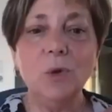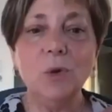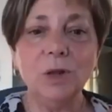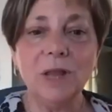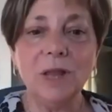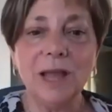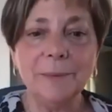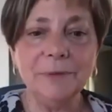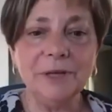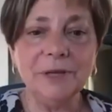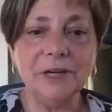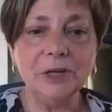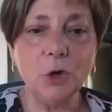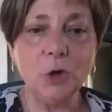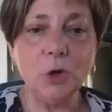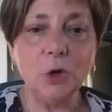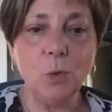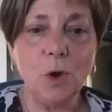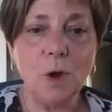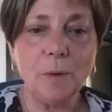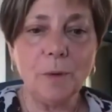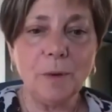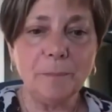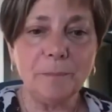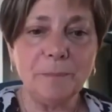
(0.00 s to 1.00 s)
well, I'm gonna go
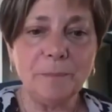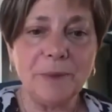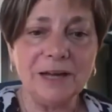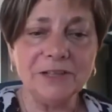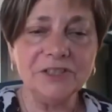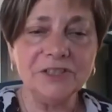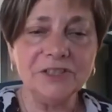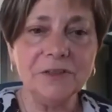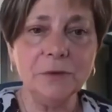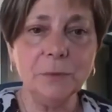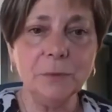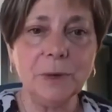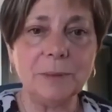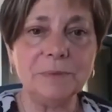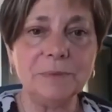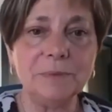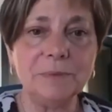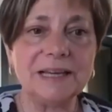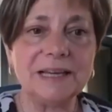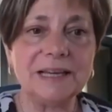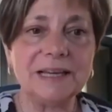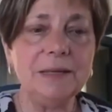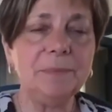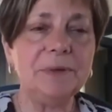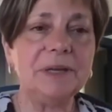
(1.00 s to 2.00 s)
back to the
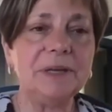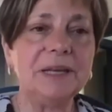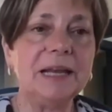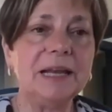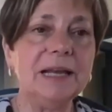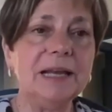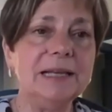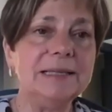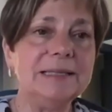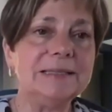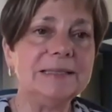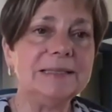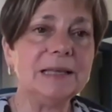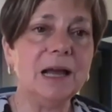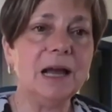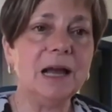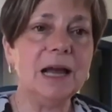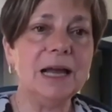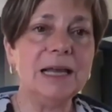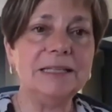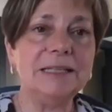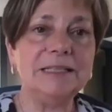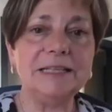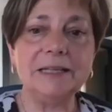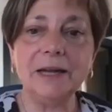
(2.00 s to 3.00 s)
website because
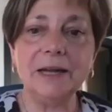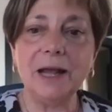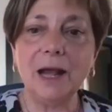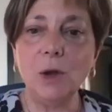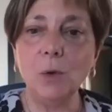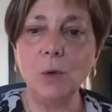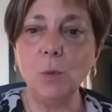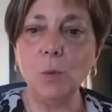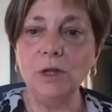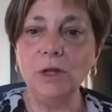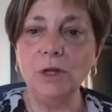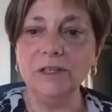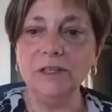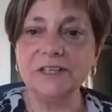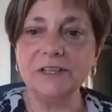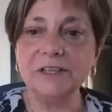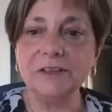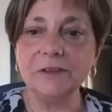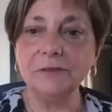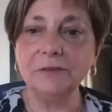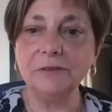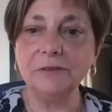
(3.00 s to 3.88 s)
I did a waltz to the